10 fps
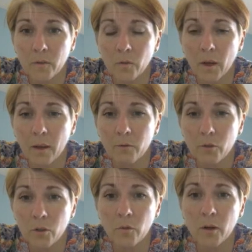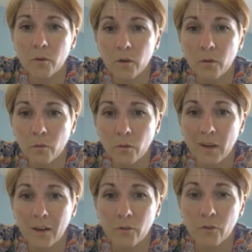So I have 200 and
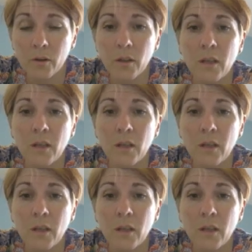300.